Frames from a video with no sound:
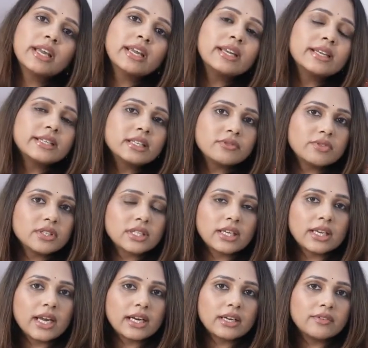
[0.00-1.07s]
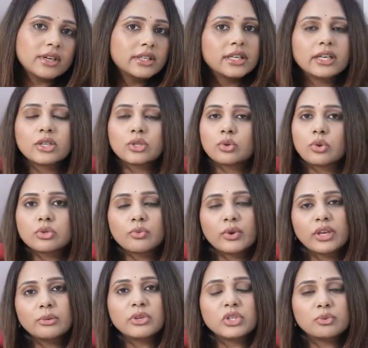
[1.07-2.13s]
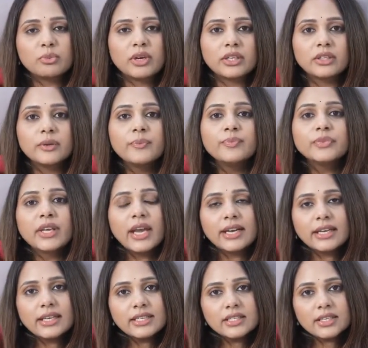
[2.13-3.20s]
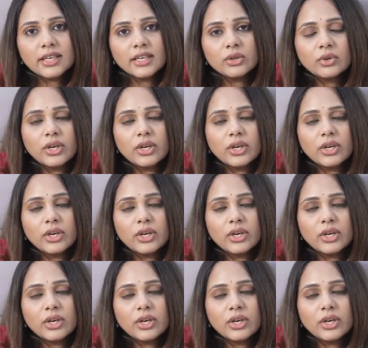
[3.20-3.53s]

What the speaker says: intense physical activity, that is also very much better. At least try to